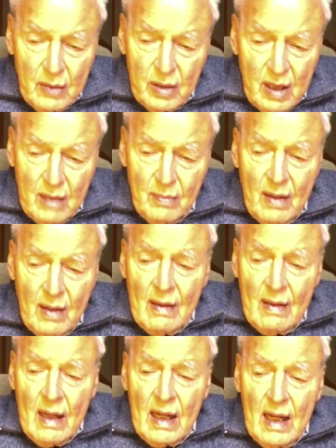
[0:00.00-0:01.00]
with him
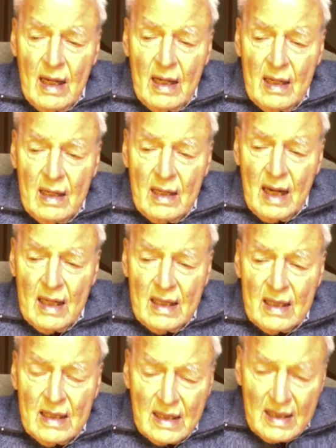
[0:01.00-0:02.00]
in
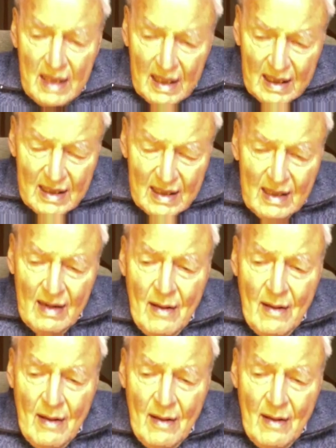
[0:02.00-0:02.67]
96.